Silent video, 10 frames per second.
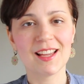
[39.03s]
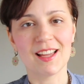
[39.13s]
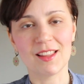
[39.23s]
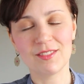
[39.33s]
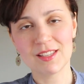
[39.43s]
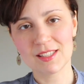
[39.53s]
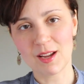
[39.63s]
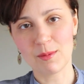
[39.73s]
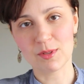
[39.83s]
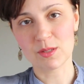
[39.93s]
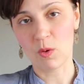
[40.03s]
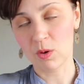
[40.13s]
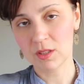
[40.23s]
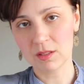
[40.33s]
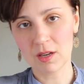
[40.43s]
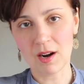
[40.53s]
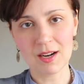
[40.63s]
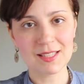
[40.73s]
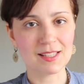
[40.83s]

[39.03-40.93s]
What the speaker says: and this time it's oracle cards.